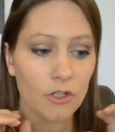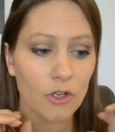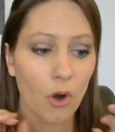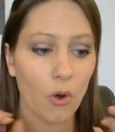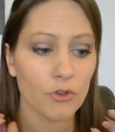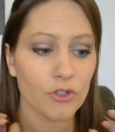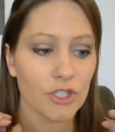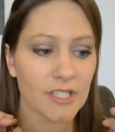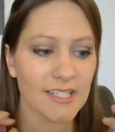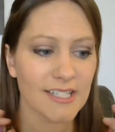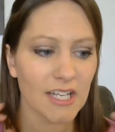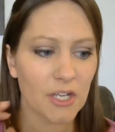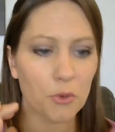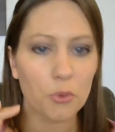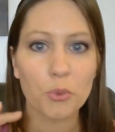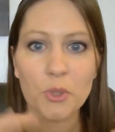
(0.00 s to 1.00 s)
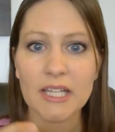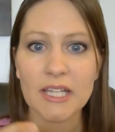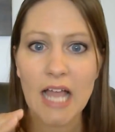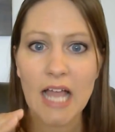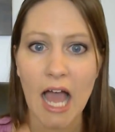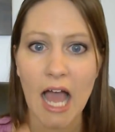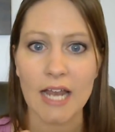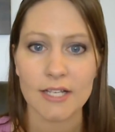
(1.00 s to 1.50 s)
You know, just getting
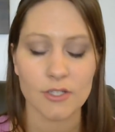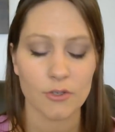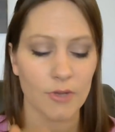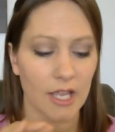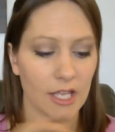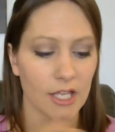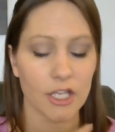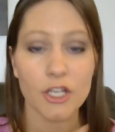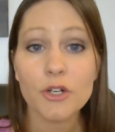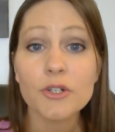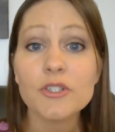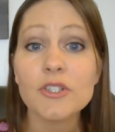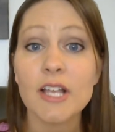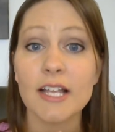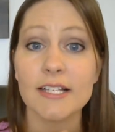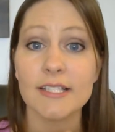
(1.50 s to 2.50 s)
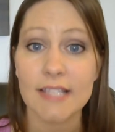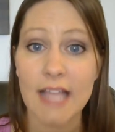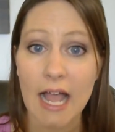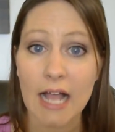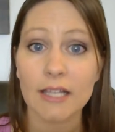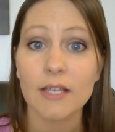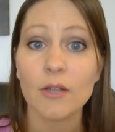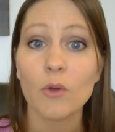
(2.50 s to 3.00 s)
really honest. Okay, here's
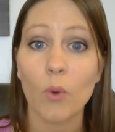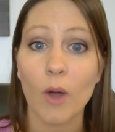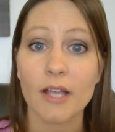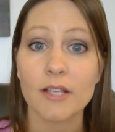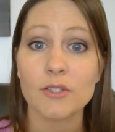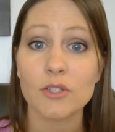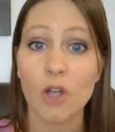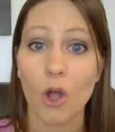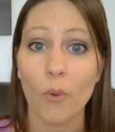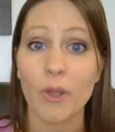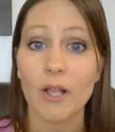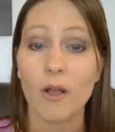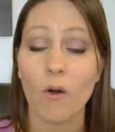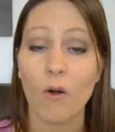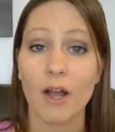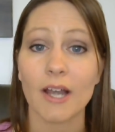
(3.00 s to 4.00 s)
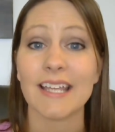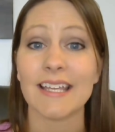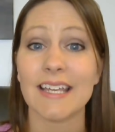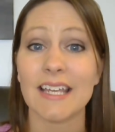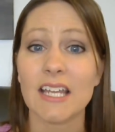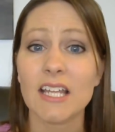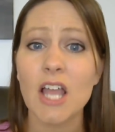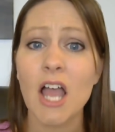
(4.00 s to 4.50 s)
exactly what is going on, and
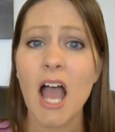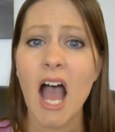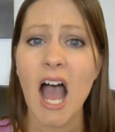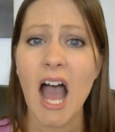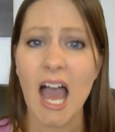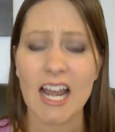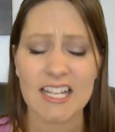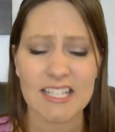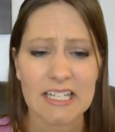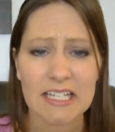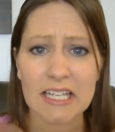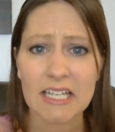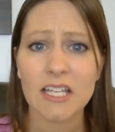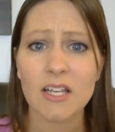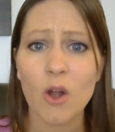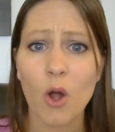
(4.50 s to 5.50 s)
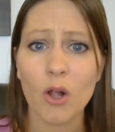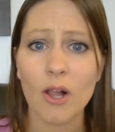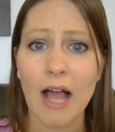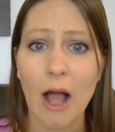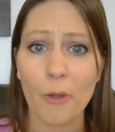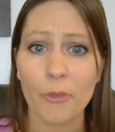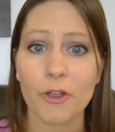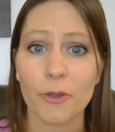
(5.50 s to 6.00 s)
getting honest and getting it all
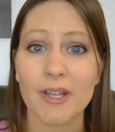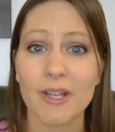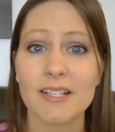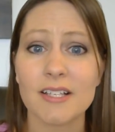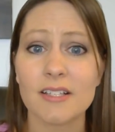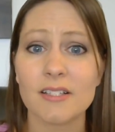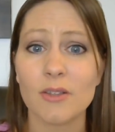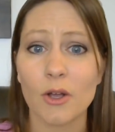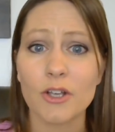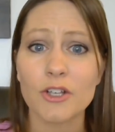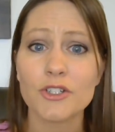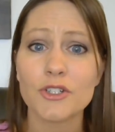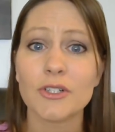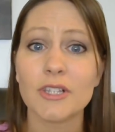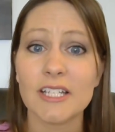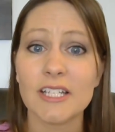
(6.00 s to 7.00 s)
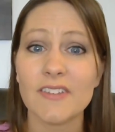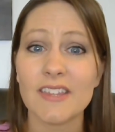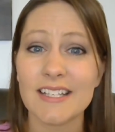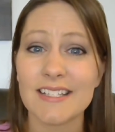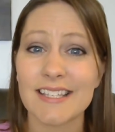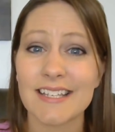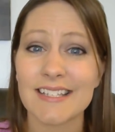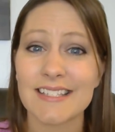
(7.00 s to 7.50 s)
out there, because as long as you're leaving
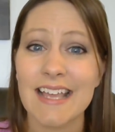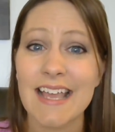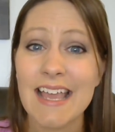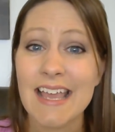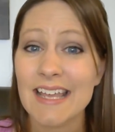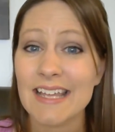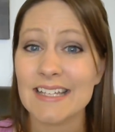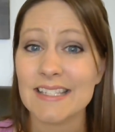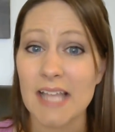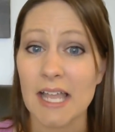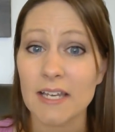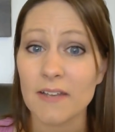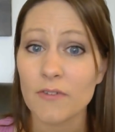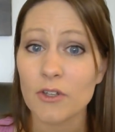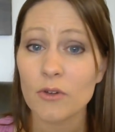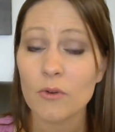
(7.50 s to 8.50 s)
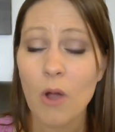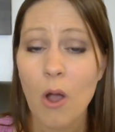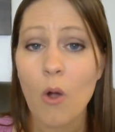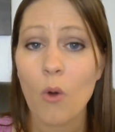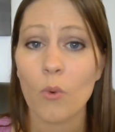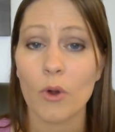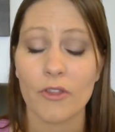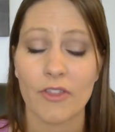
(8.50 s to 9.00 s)
these things inside of you
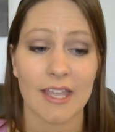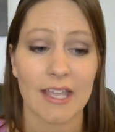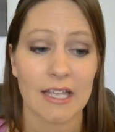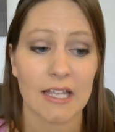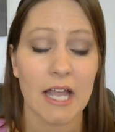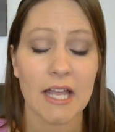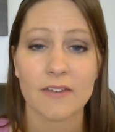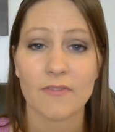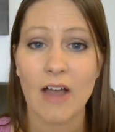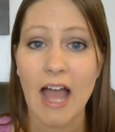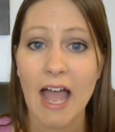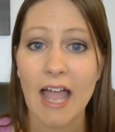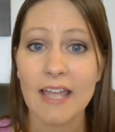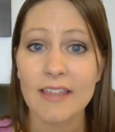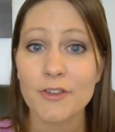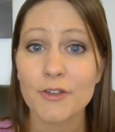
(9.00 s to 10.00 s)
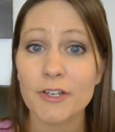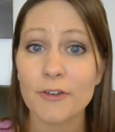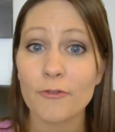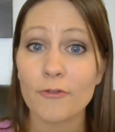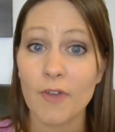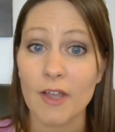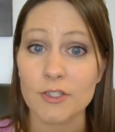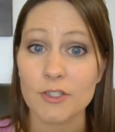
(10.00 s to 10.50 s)
where they can kind of hide, they're going
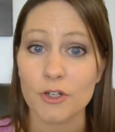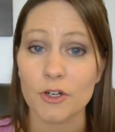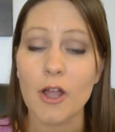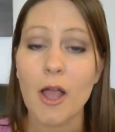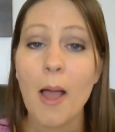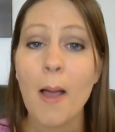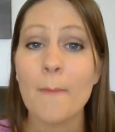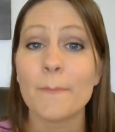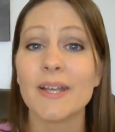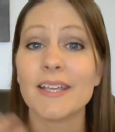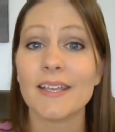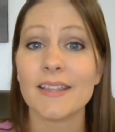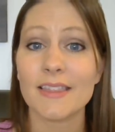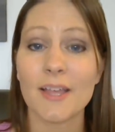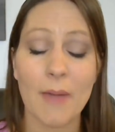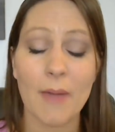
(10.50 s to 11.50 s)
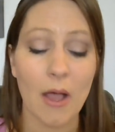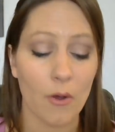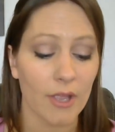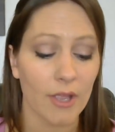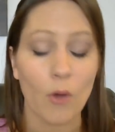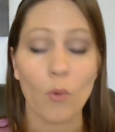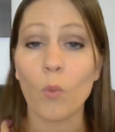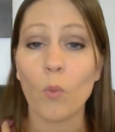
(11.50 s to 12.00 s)
to fester. But get them out.
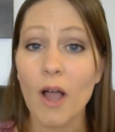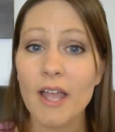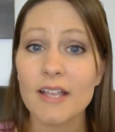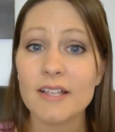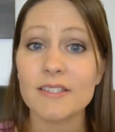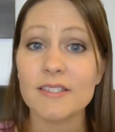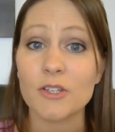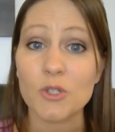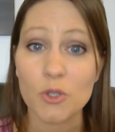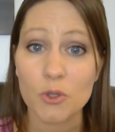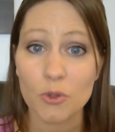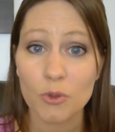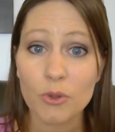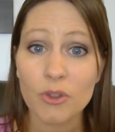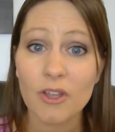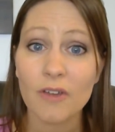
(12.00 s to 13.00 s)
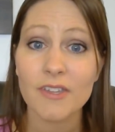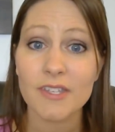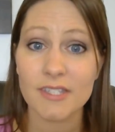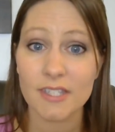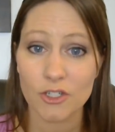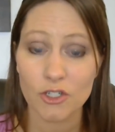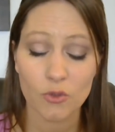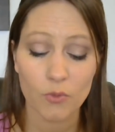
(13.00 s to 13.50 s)
Okay, what is the truth of the
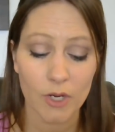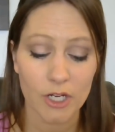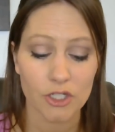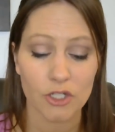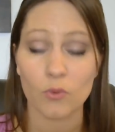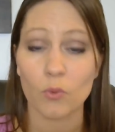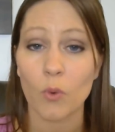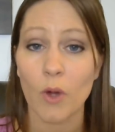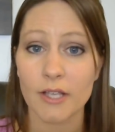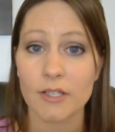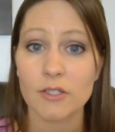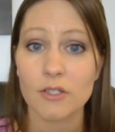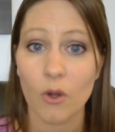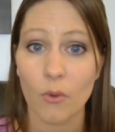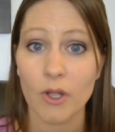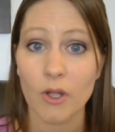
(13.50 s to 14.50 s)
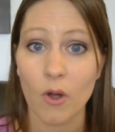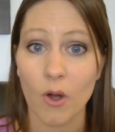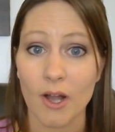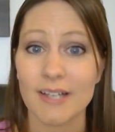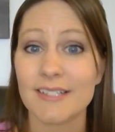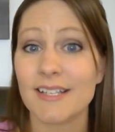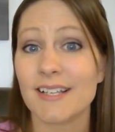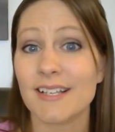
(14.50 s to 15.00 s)
situation? What is going
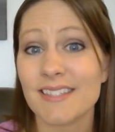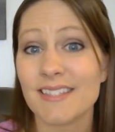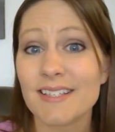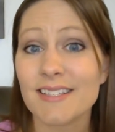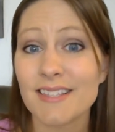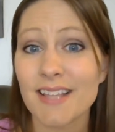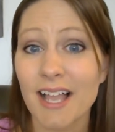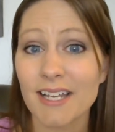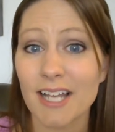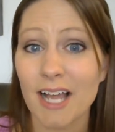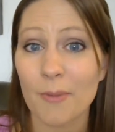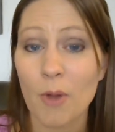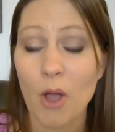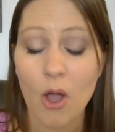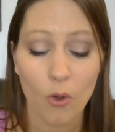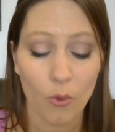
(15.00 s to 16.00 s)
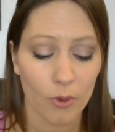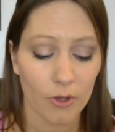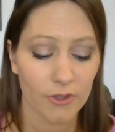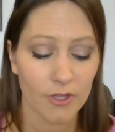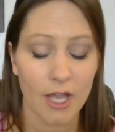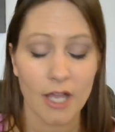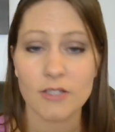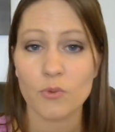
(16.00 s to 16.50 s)
on? Does this line up
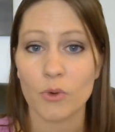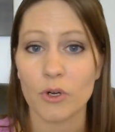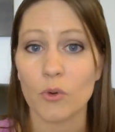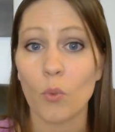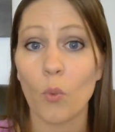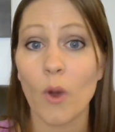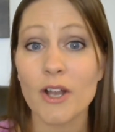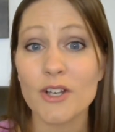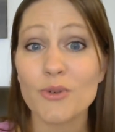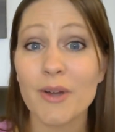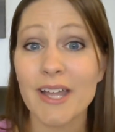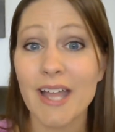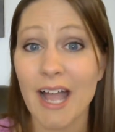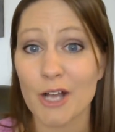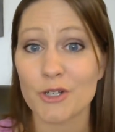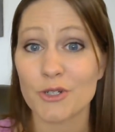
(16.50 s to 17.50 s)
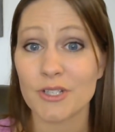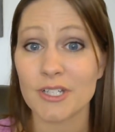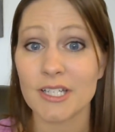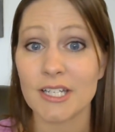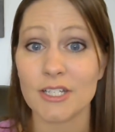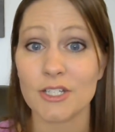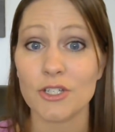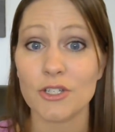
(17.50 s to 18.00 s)
with God's word? What do I actually
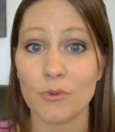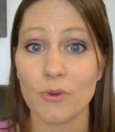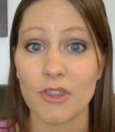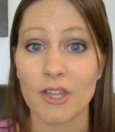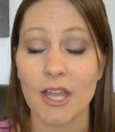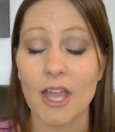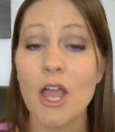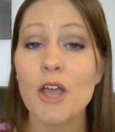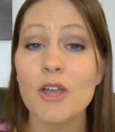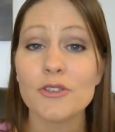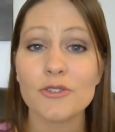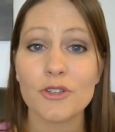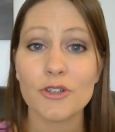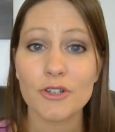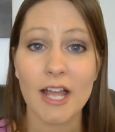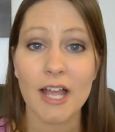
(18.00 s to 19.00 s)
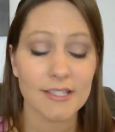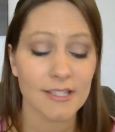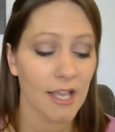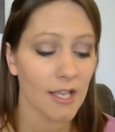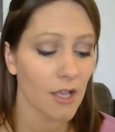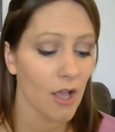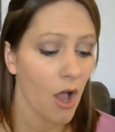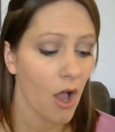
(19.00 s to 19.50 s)
need to do with it? So you're not
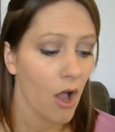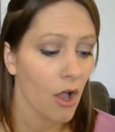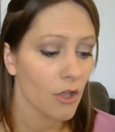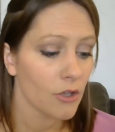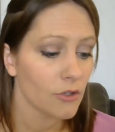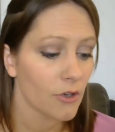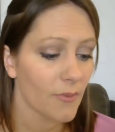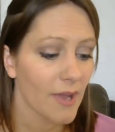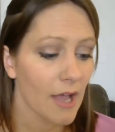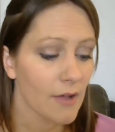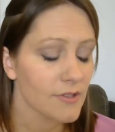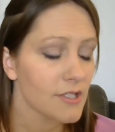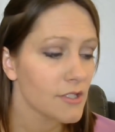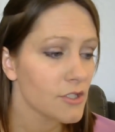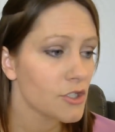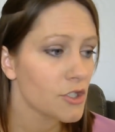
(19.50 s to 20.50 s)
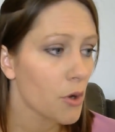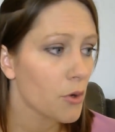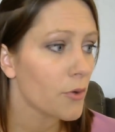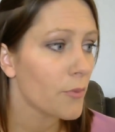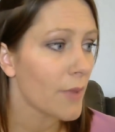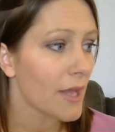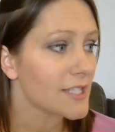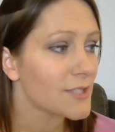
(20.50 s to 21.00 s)
saying, you know, my house is a
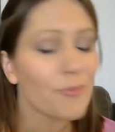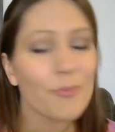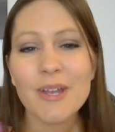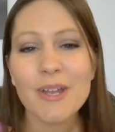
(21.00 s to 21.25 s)
total mess,